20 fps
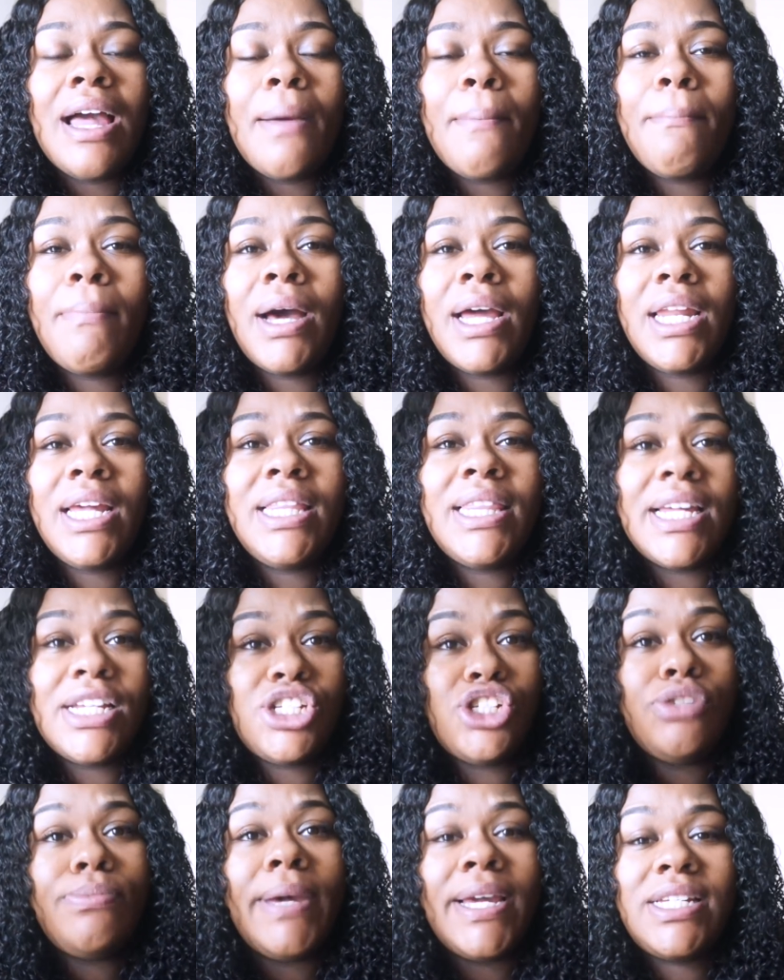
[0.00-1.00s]
money
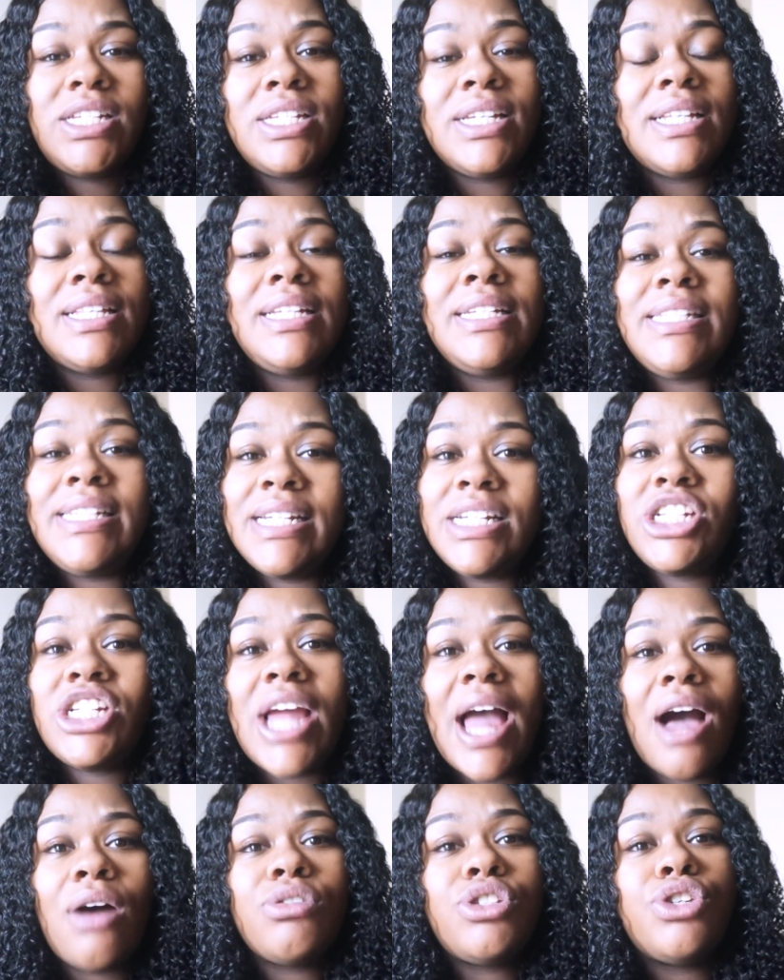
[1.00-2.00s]
that you basically dish
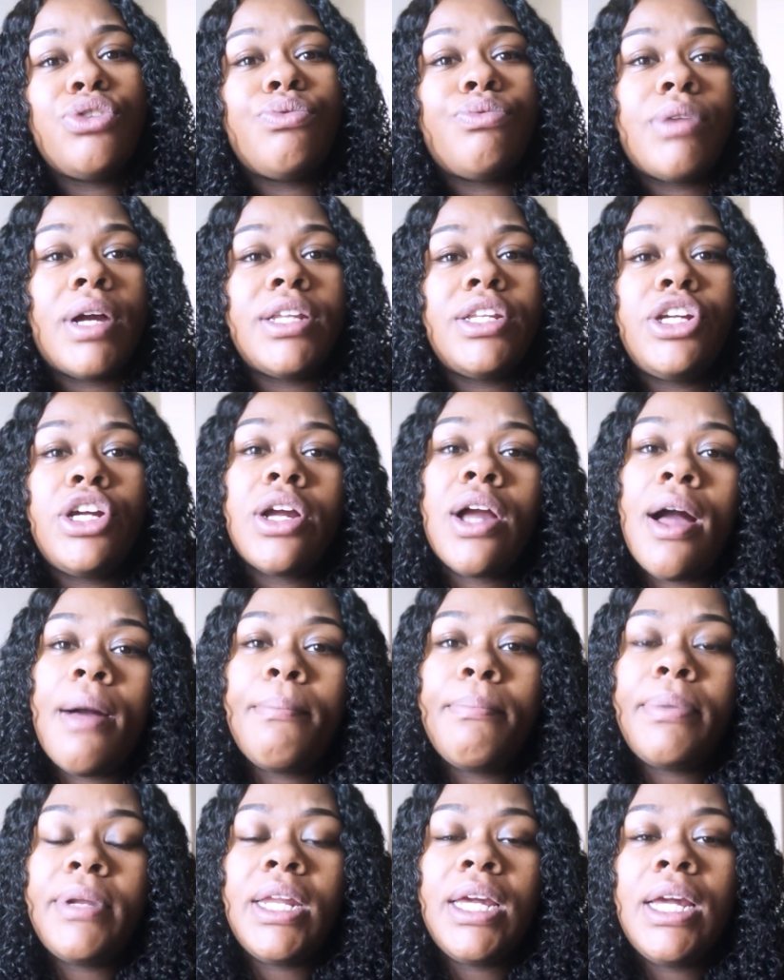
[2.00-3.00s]
out to run your
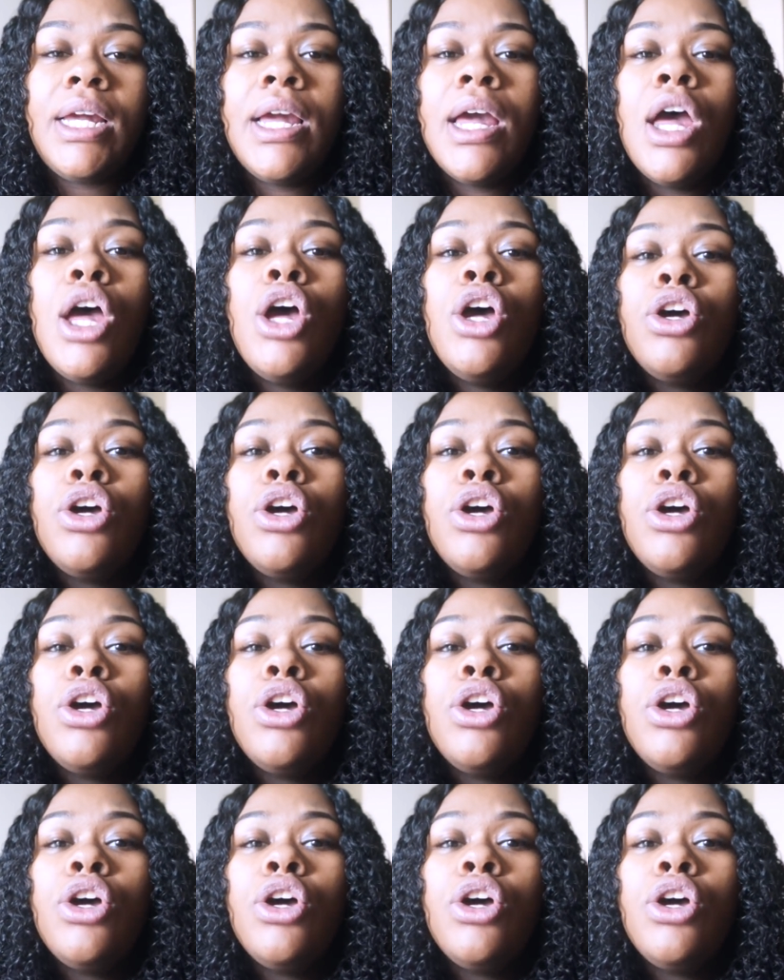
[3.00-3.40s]
company